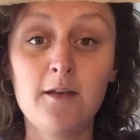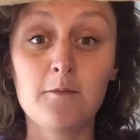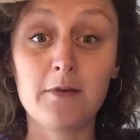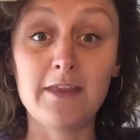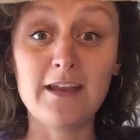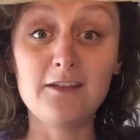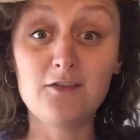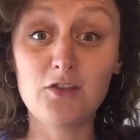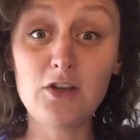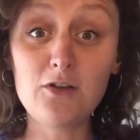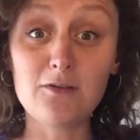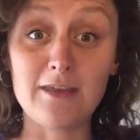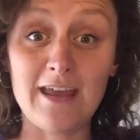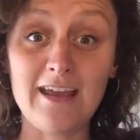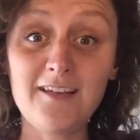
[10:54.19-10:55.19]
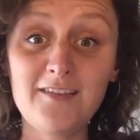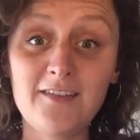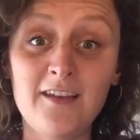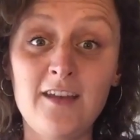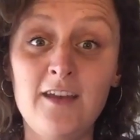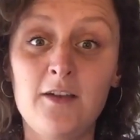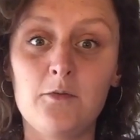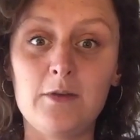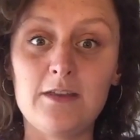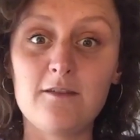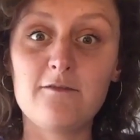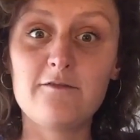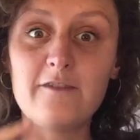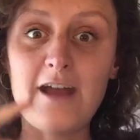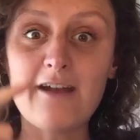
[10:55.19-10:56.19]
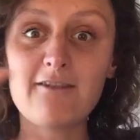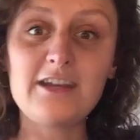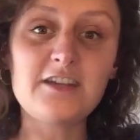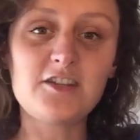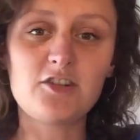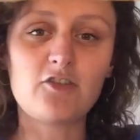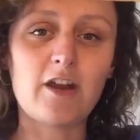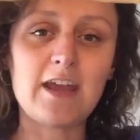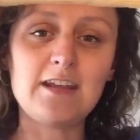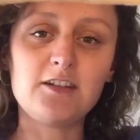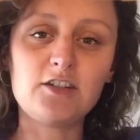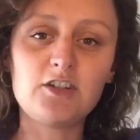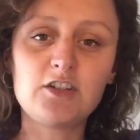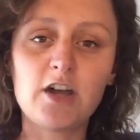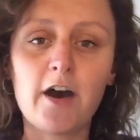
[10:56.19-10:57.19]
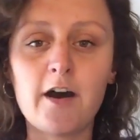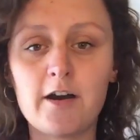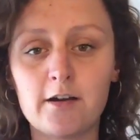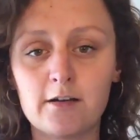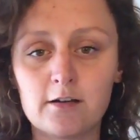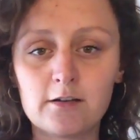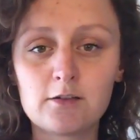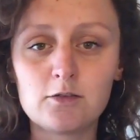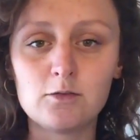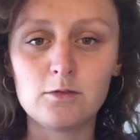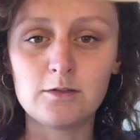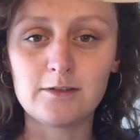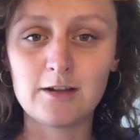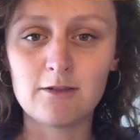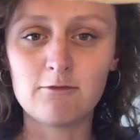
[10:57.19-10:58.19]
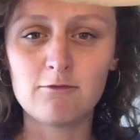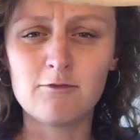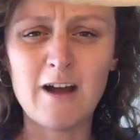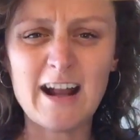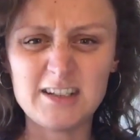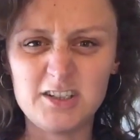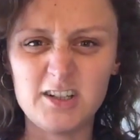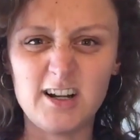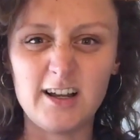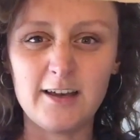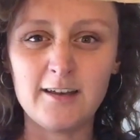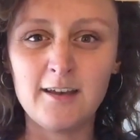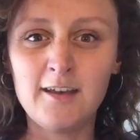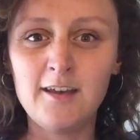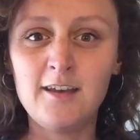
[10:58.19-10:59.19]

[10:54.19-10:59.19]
But they do this with a very strange tongue called a radula.